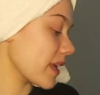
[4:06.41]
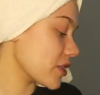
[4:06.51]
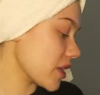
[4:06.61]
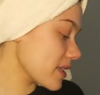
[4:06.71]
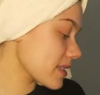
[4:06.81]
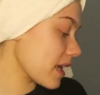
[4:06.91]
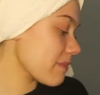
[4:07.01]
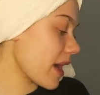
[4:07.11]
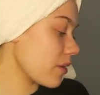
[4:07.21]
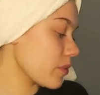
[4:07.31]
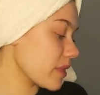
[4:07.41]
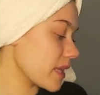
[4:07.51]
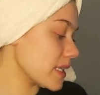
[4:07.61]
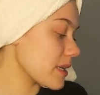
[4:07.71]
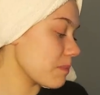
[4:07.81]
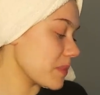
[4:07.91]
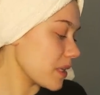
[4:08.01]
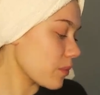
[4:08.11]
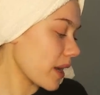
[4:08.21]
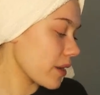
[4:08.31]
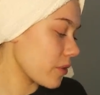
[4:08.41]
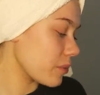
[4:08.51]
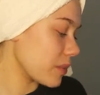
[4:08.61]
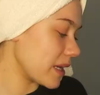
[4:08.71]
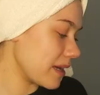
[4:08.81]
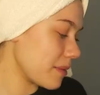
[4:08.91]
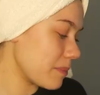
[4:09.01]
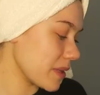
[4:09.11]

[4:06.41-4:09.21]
They just came out with this BYOB,